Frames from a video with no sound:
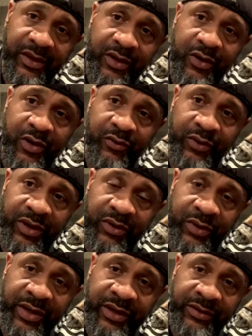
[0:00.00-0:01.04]
going real
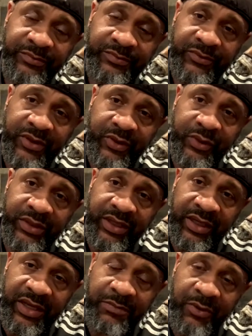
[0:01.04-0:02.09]
well, with the
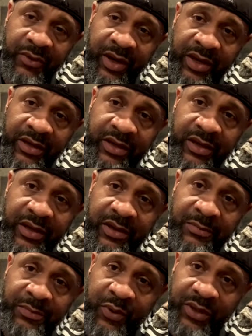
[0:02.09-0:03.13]
Glen Moray
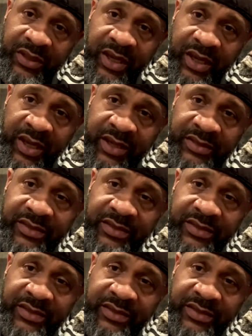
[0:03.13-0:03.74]
podcast.